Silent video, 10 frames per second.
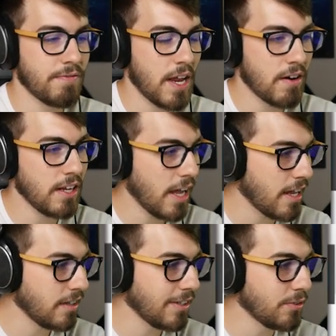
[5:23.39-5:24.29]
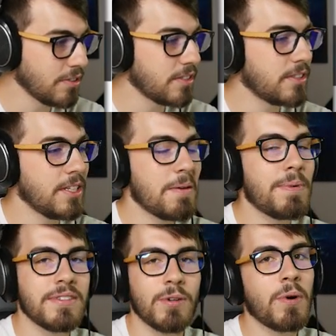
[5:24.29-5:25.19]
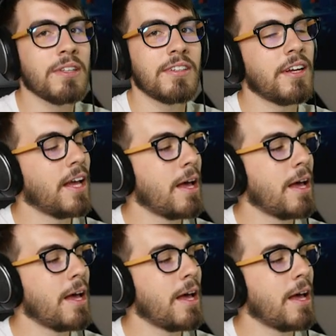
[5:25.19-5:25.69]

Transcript: the very end. Little snippets of what's gonna